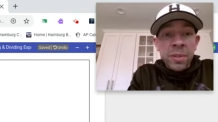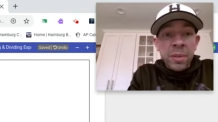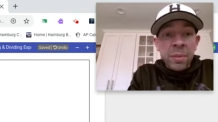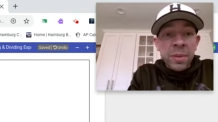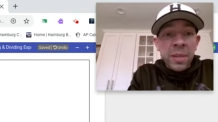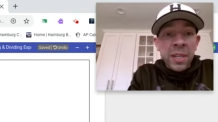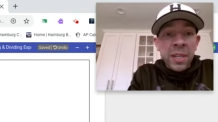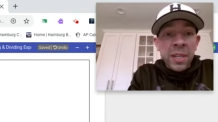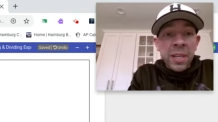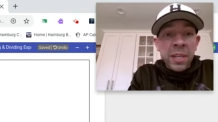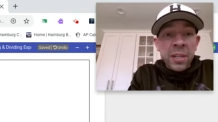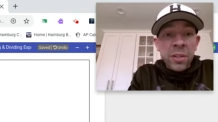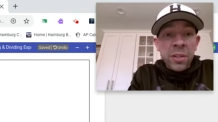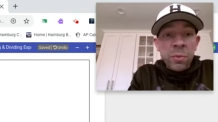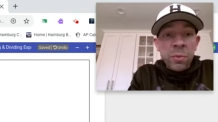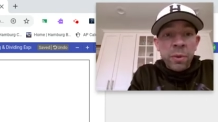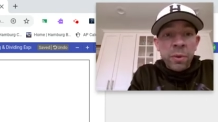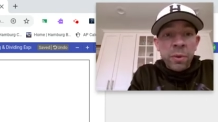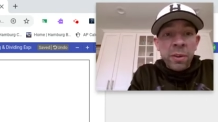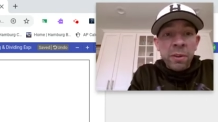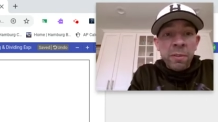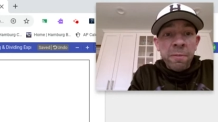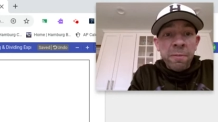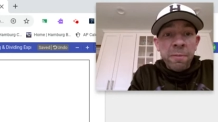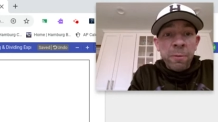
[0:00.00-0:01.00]
I'm going to get
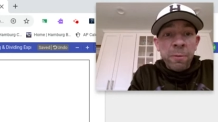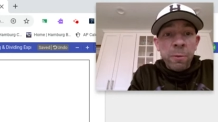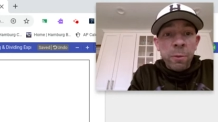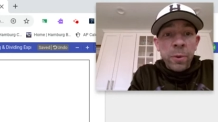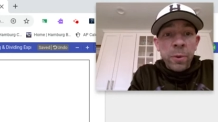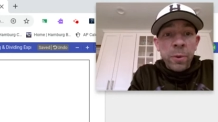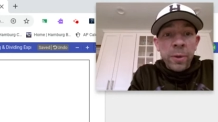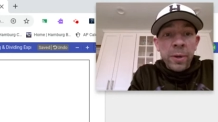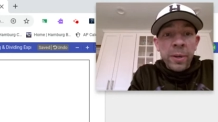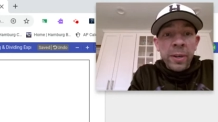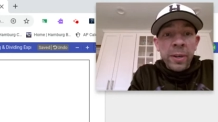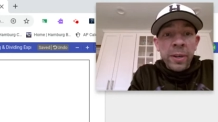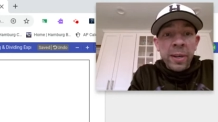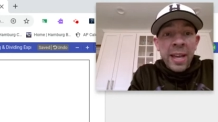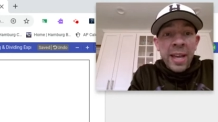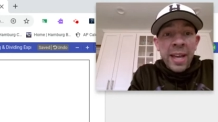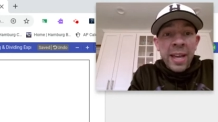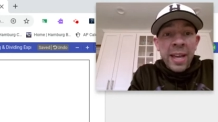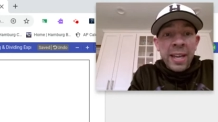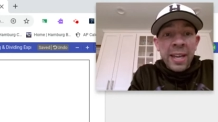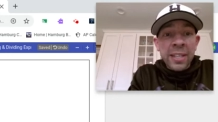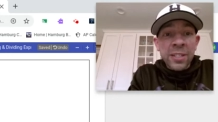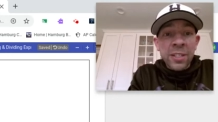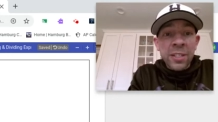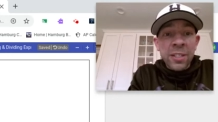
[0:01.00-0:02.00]

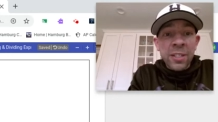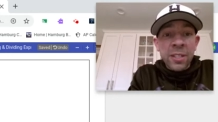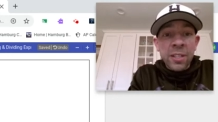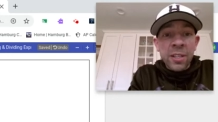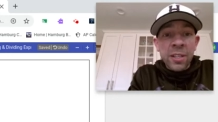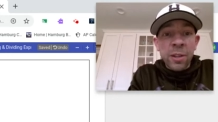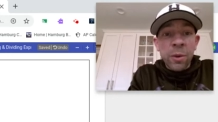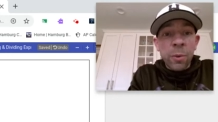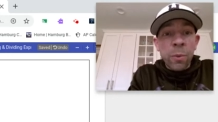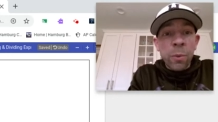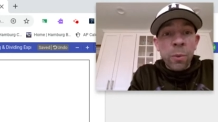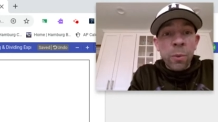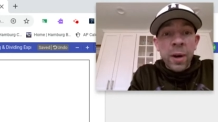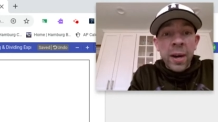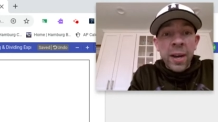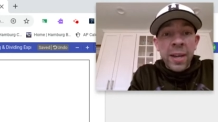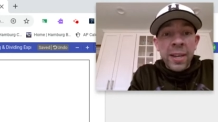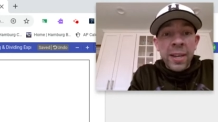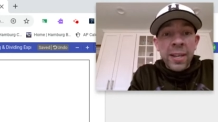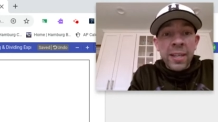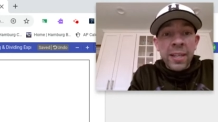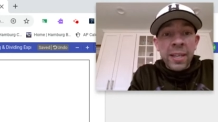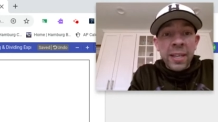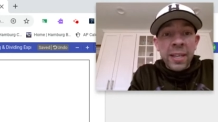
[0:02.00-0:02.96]
24x to the what?